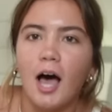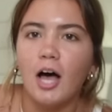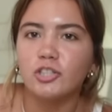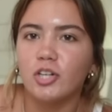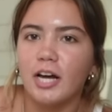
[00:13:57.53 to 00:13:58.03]

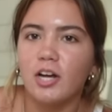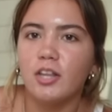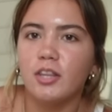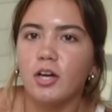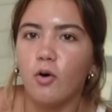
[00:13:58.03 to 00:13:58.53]
I'll try
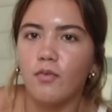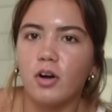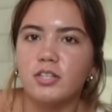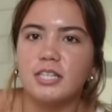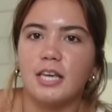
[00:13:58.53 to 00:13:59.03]
on the
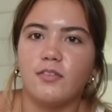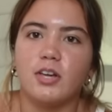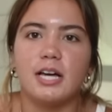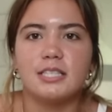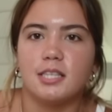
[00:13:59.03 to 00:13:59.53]
overalls to give you
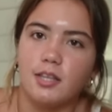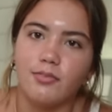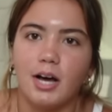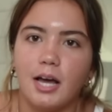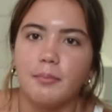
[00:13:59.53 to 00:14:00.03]
guys the
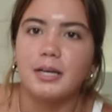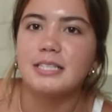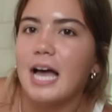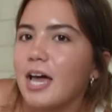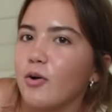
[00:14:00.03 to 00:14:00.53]
vibe
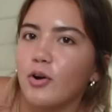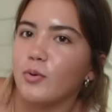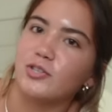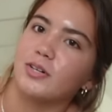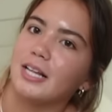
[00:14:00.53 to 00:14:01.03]
because I don't know
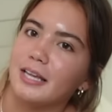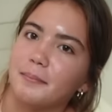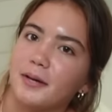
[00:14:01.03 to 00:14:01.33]
which one I like